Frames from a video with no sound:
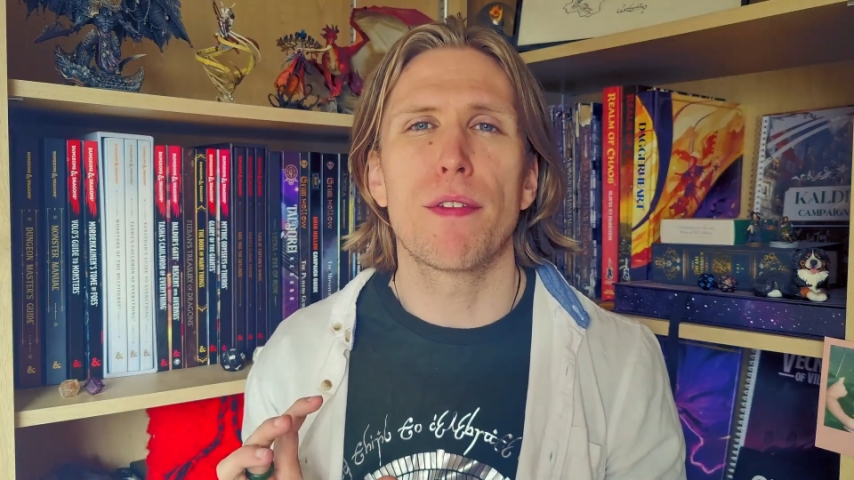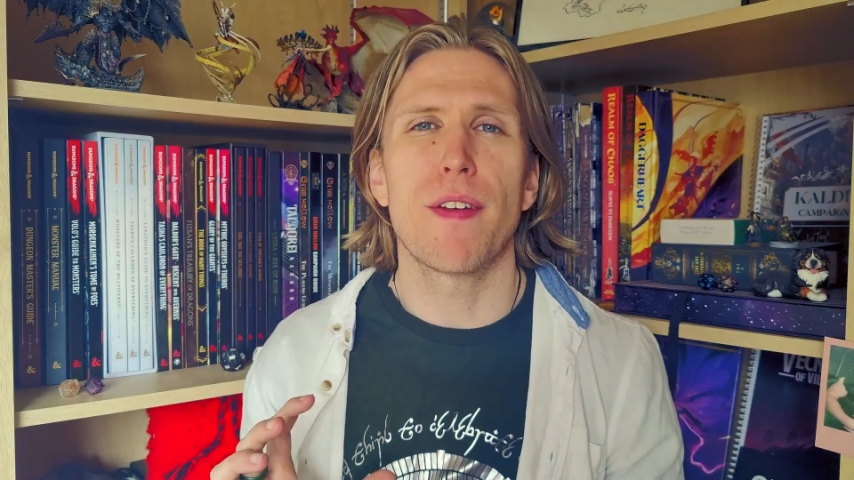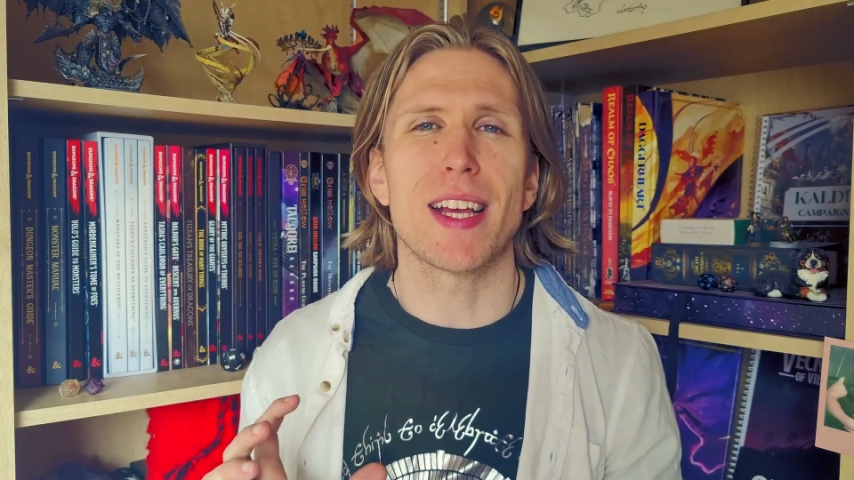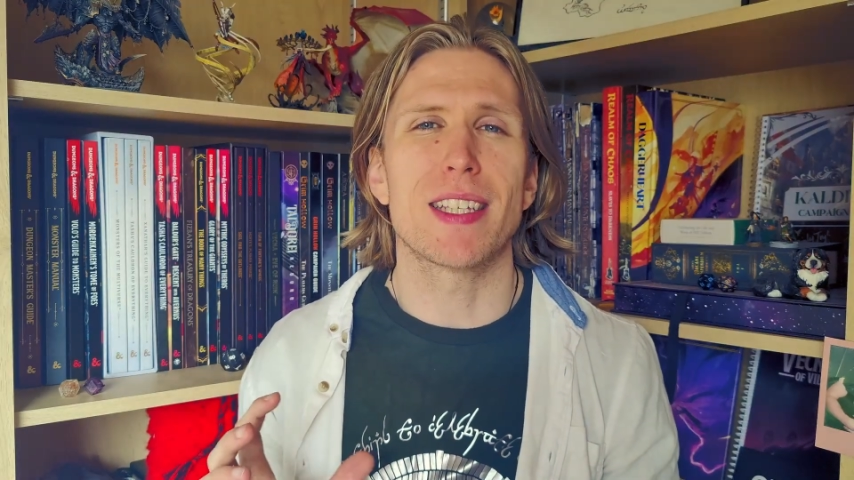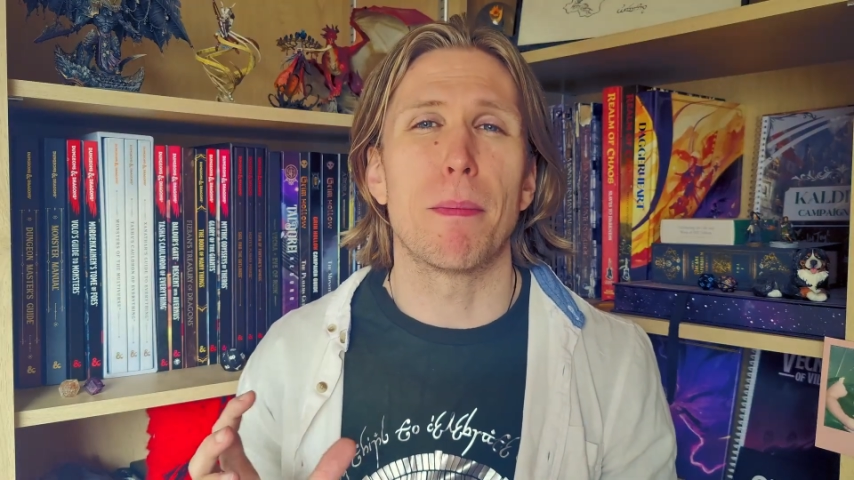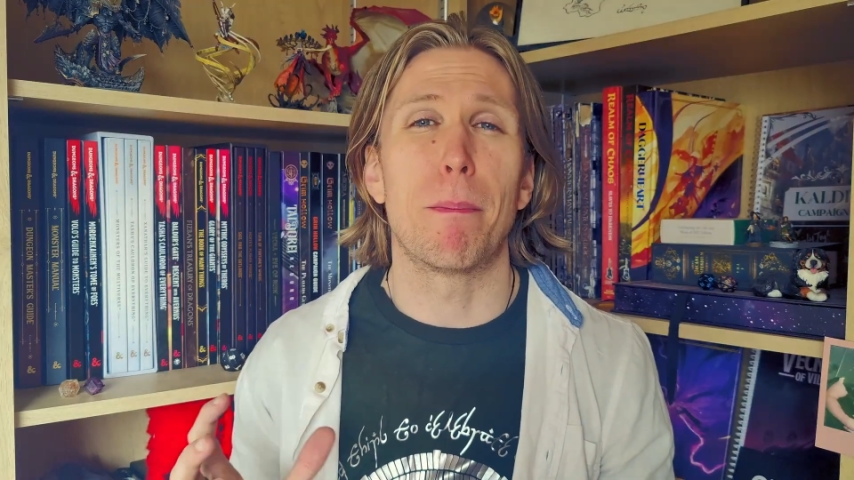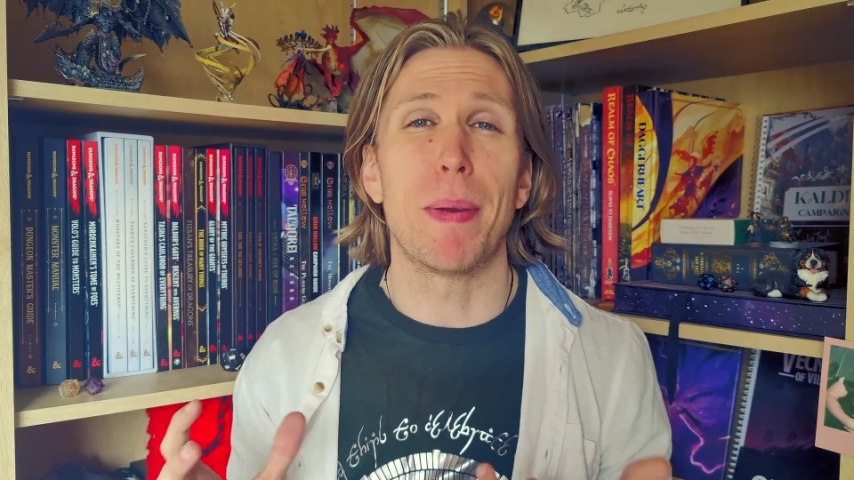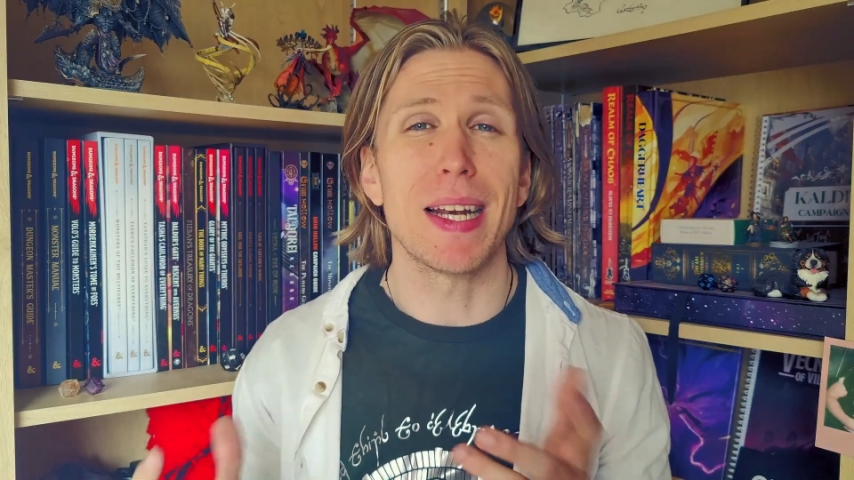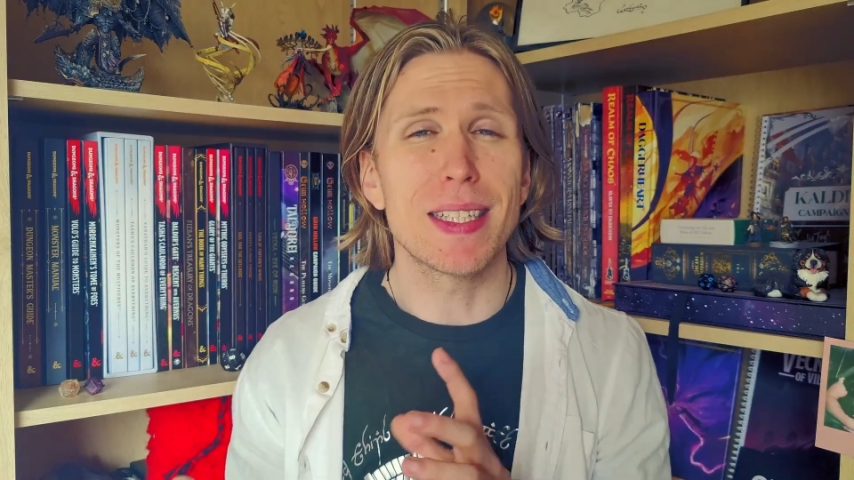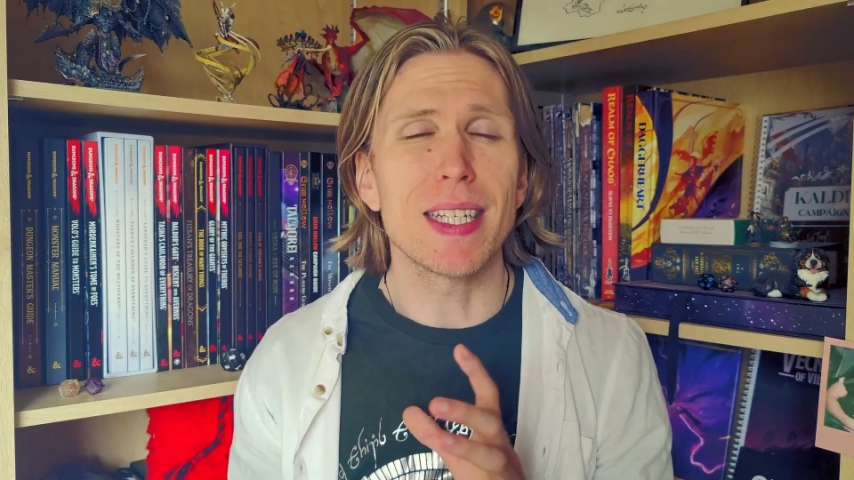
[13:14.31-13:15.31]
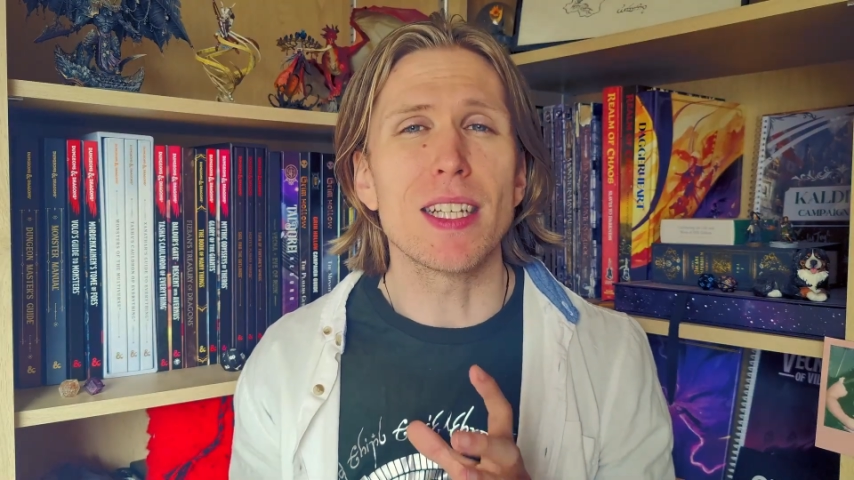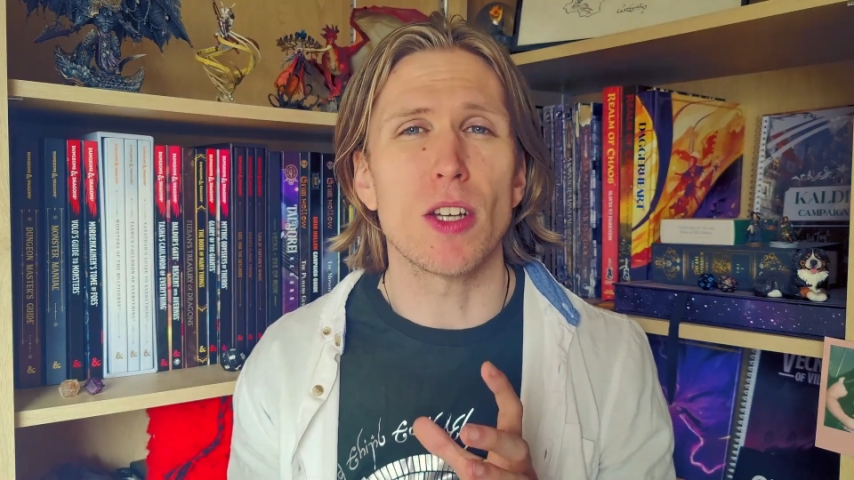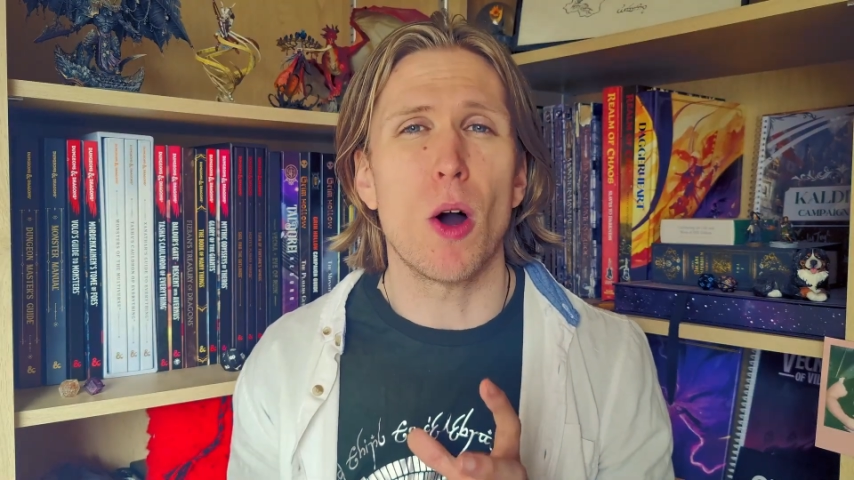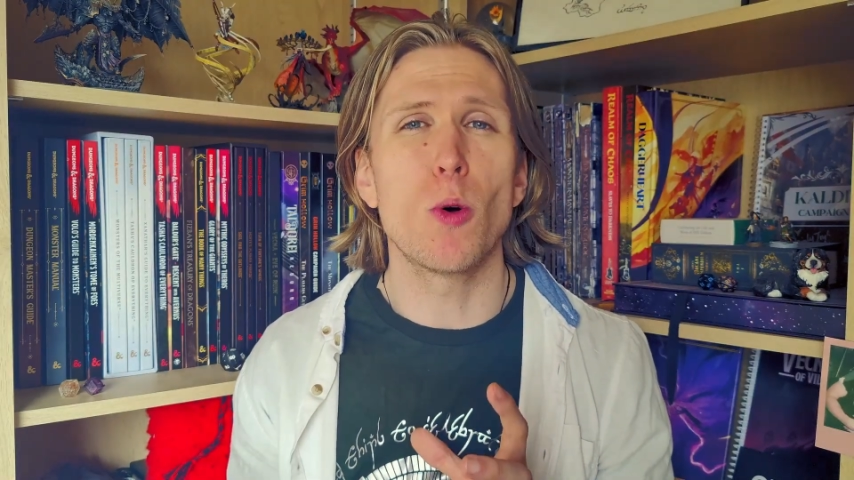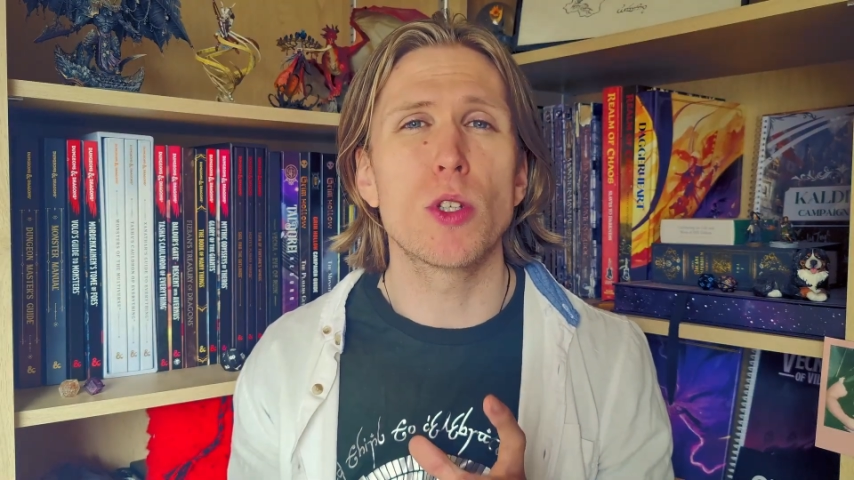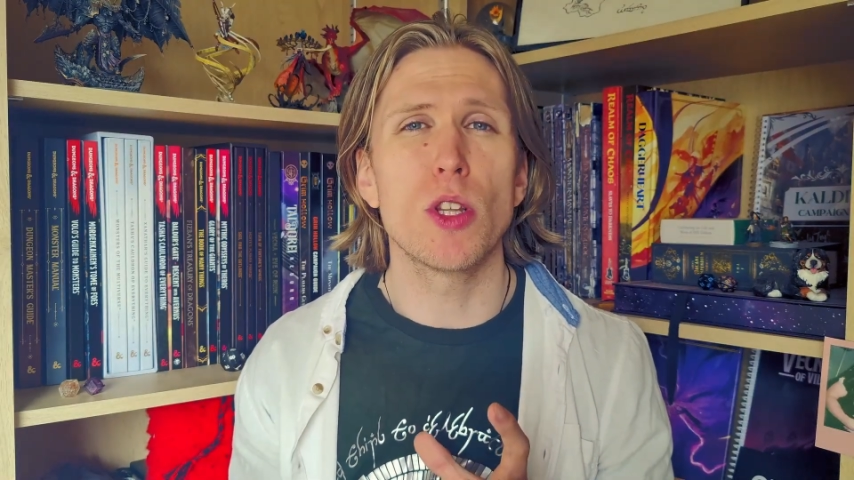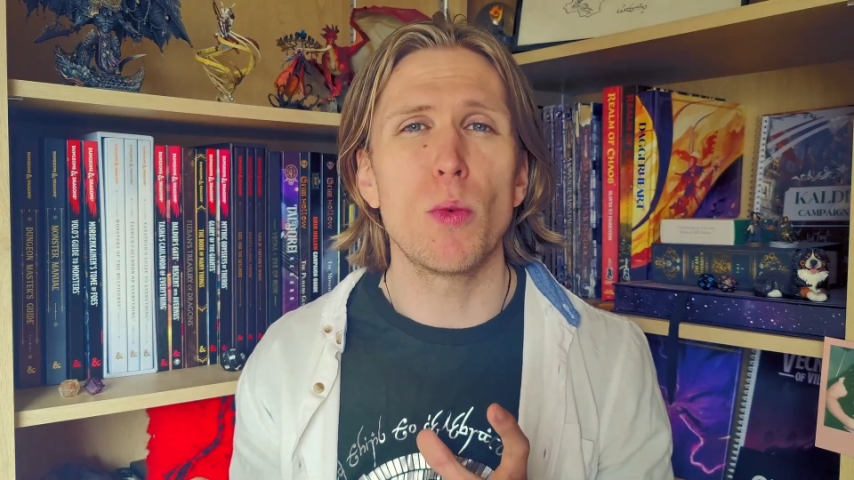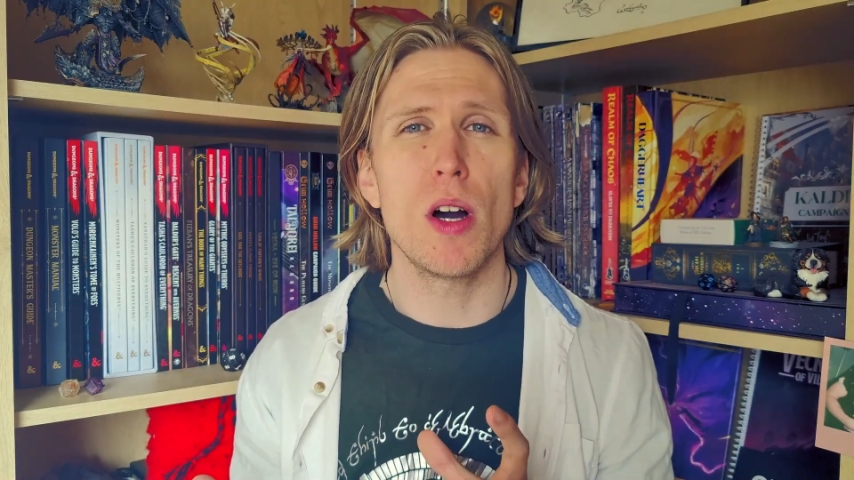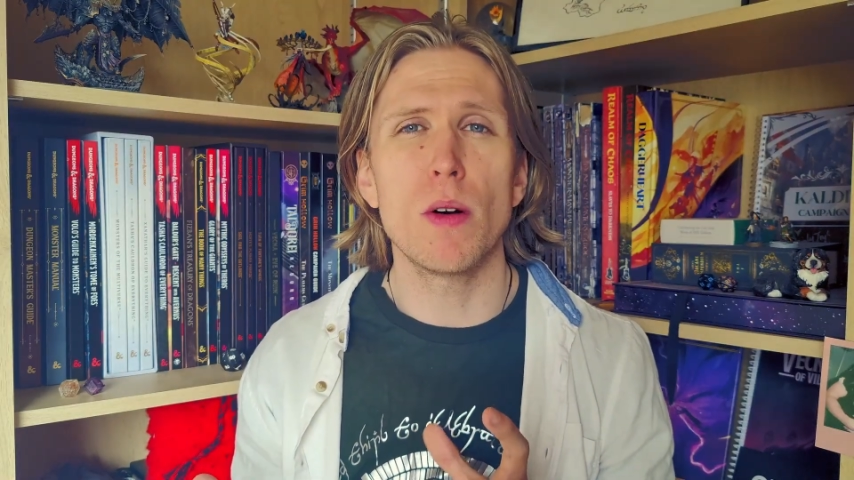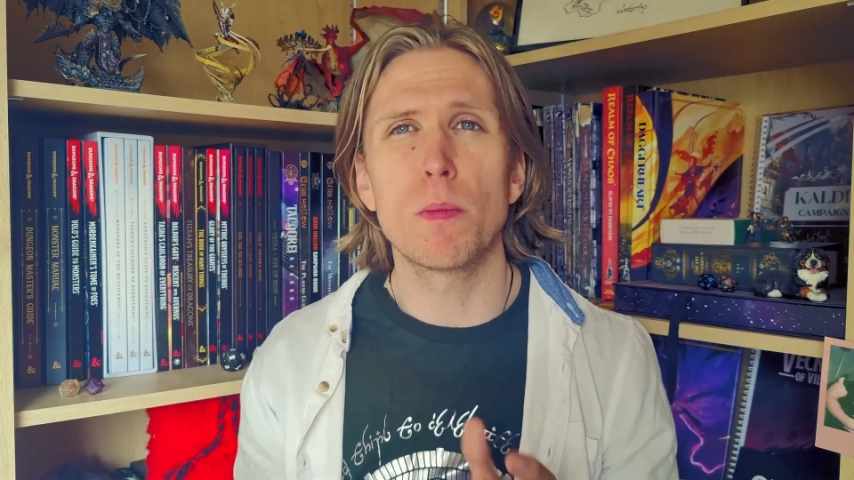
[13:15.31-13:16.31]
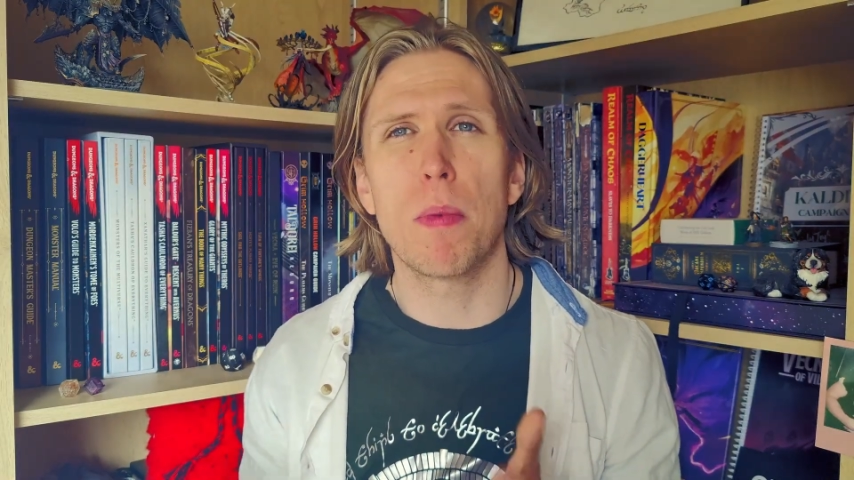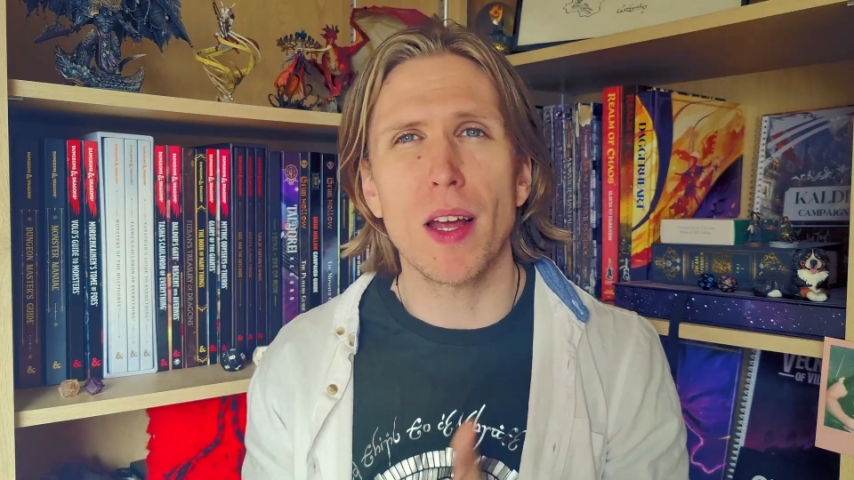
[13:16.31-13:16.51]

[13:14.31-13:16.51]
flexibility to alter the world,